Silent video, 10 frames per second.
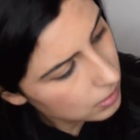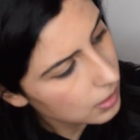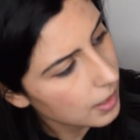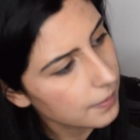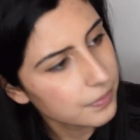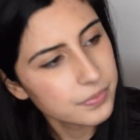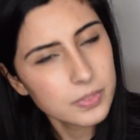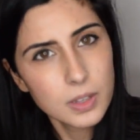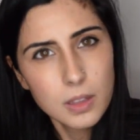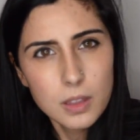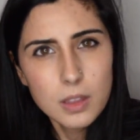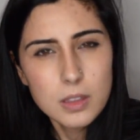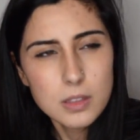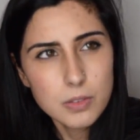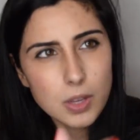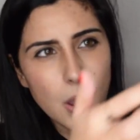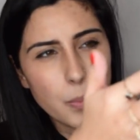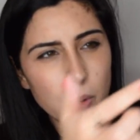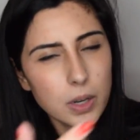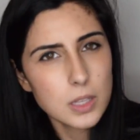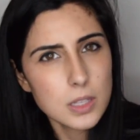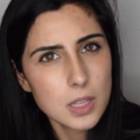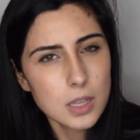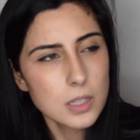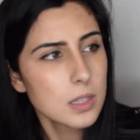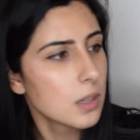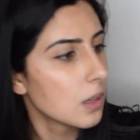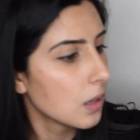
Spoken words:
Yeah, the top one is this